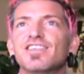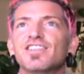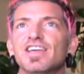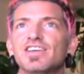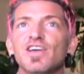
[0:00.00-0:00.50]

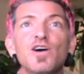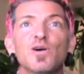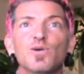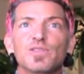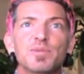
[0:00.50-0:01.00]
they
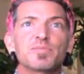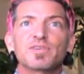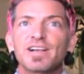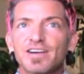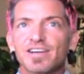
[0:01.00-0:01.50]
know, they
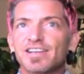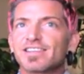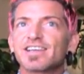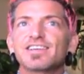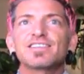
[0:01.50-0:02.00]
prey on it,
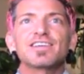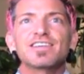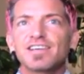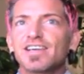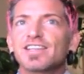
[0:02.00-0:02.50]

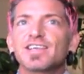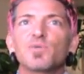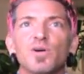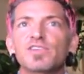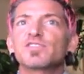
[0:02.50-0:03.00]
they
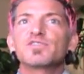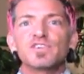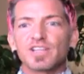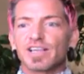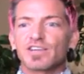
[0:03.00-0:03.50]
want us to
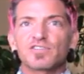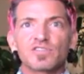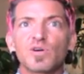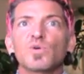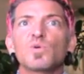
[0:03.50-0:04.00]
feel like
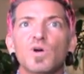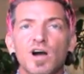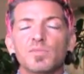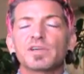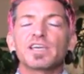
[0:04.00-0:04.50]
so
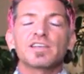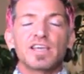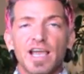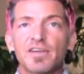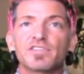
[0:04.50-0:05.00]
obligated
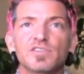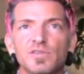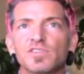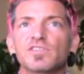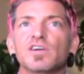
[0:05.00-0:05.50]
to have to
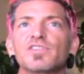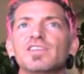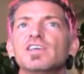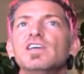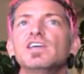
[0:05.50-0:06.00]
do this stuff.
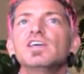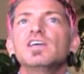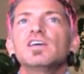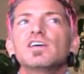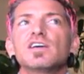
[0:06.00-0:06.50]
And
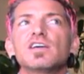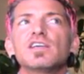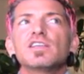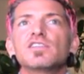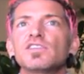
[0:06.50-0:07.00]

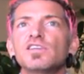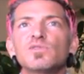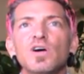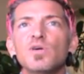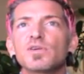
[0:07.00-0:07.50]
there's
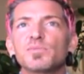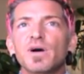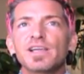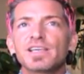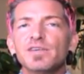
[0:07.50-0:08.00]
nothing wrong with
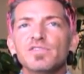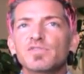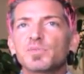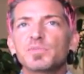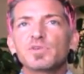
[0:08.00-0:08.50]
buying gifts
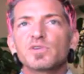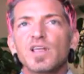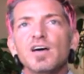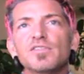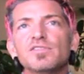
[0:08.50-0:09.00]
for people you
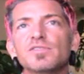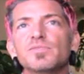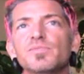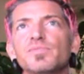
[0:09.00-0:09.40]
love.